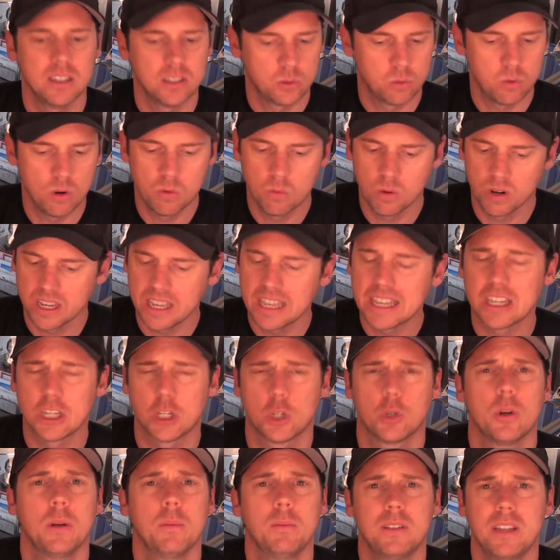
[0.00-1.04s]
It's when we're getting
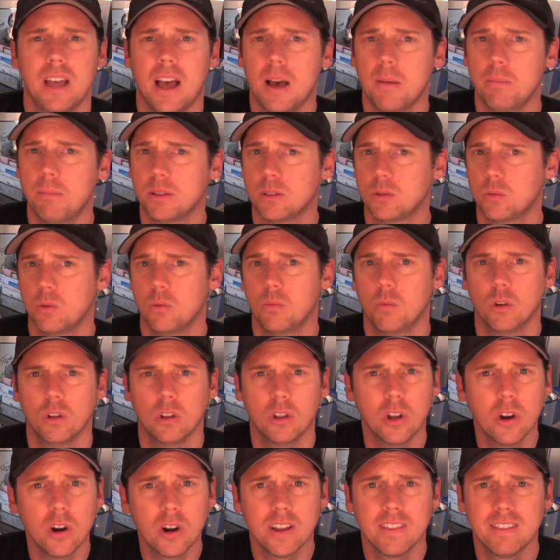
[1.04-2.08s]
tripped up. It's when we're
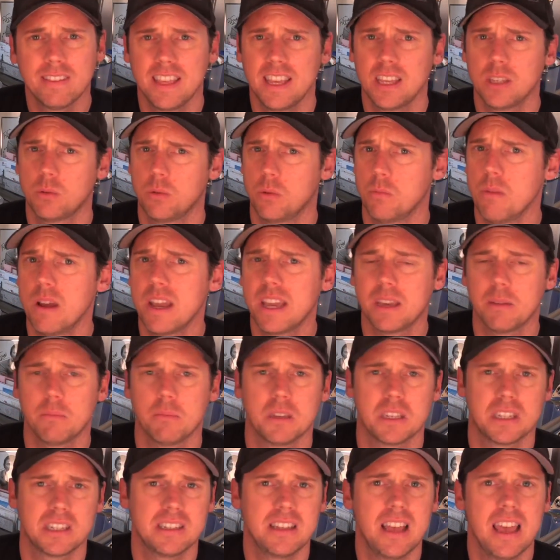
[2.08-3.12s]
learning things. We're making
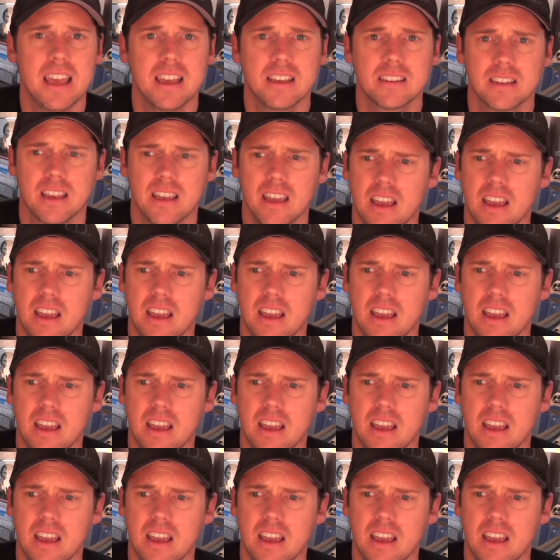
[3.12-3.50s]
mistakes.